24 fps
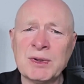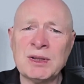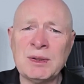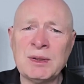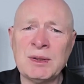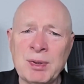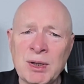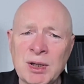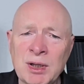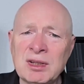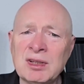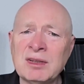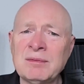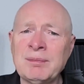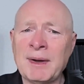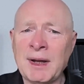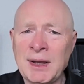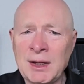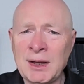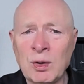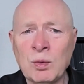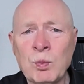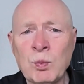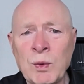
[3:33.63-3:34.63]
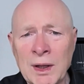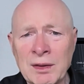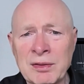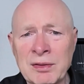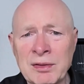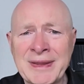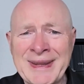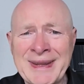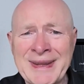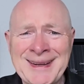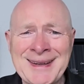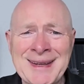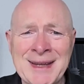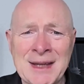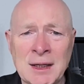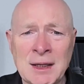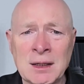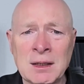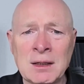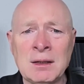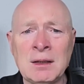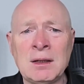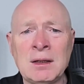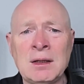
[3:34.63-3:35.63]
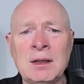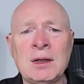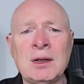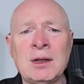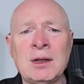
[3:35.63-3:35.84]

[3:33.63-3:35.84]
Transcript: but the birth of my own wealth thinking,